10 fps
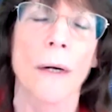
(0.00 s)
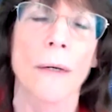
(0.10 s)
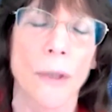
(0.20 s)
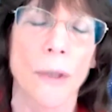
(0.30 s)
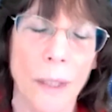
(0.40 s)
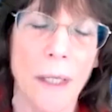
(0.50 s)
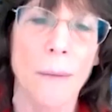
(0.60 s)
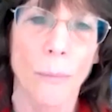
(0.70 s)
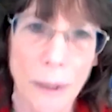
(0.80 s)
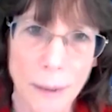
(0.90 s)
so we
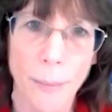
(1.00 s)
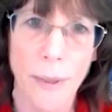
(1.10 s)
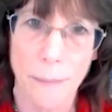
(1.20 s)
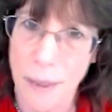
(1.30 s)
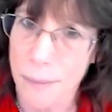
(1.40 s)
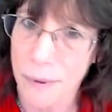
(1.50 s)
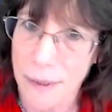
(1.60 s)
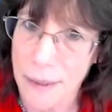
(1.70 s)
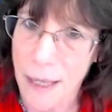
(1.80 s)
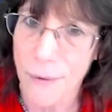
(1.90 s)
can really bring people
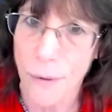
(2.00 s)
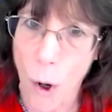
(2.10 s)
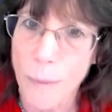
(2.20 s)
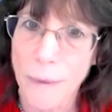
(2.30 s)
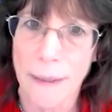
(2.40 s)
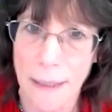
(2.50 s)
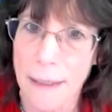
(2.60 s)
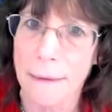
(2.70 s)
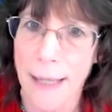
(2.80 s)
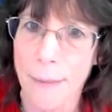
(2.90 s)
together openly and
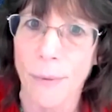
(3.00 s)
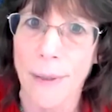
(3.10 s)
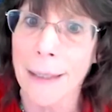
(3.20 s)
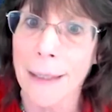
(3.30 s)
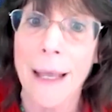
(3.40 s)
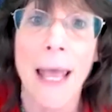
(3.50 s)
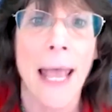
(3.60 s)
collaborating.